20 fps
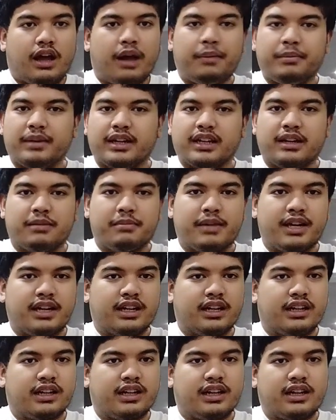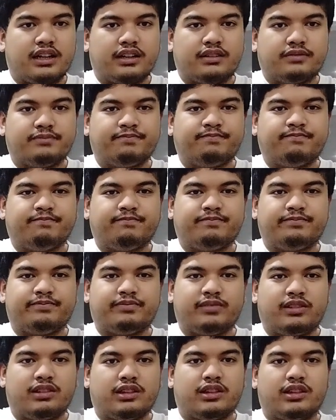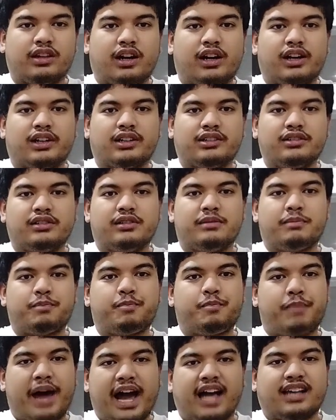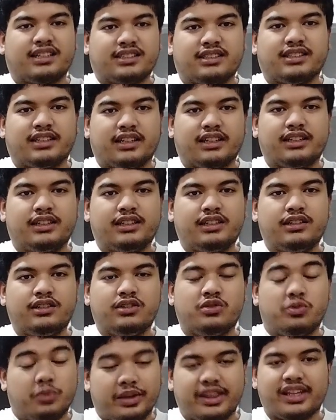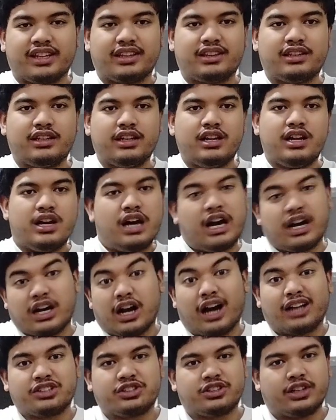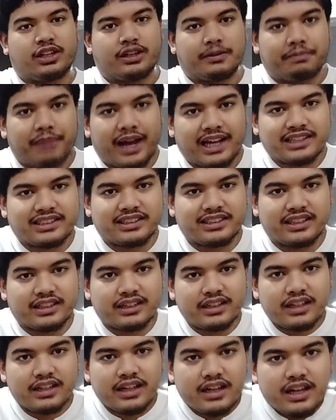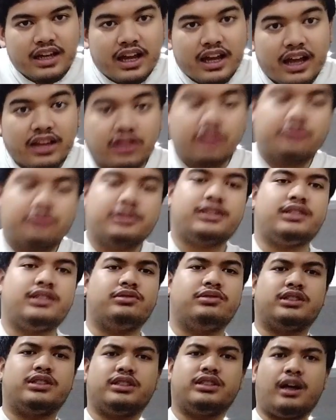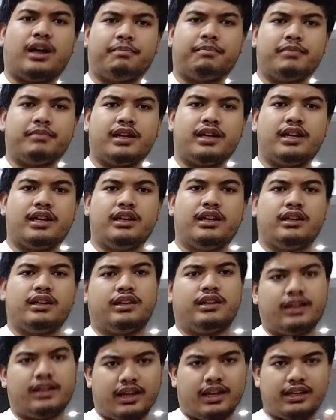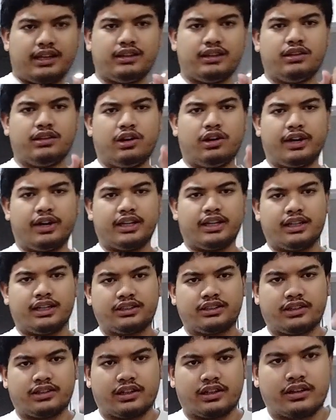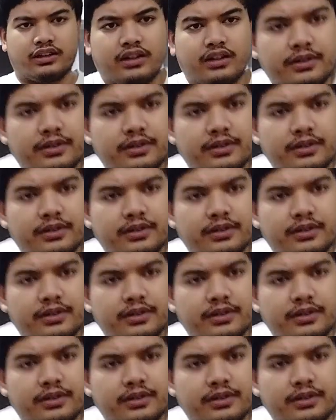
I'm gonna make a darn pasta with it. A gosh darn pasta. And no one's gonna stop me. Get it? Alright, let's start.